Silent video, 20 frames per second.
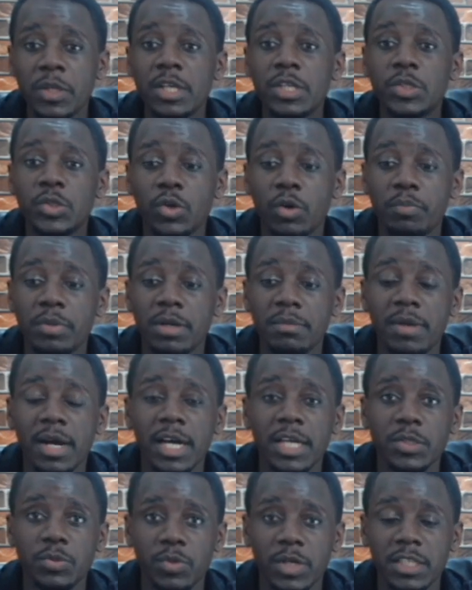stopping
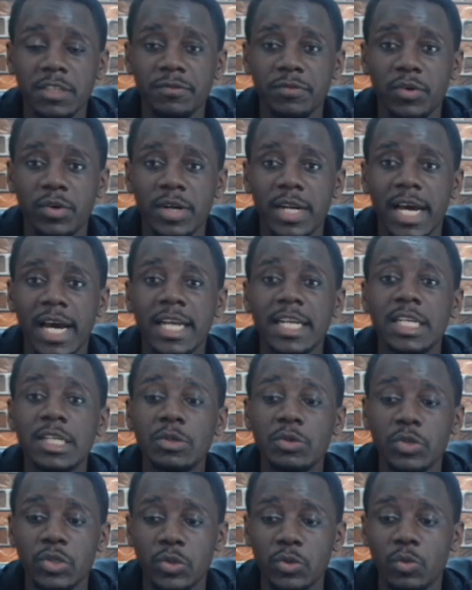Marcus Rashford and
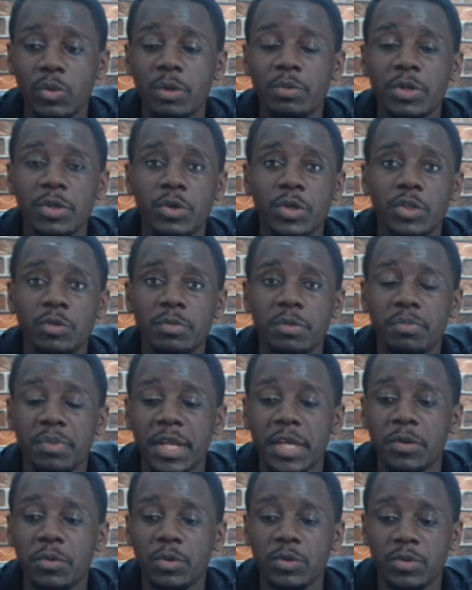Luke Shaw, who are really going to be
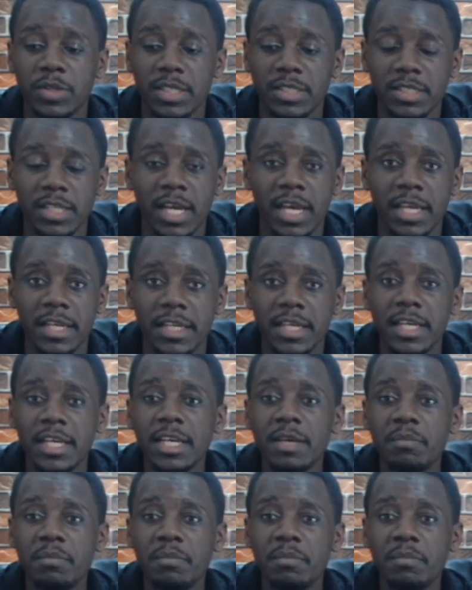playing onto that side,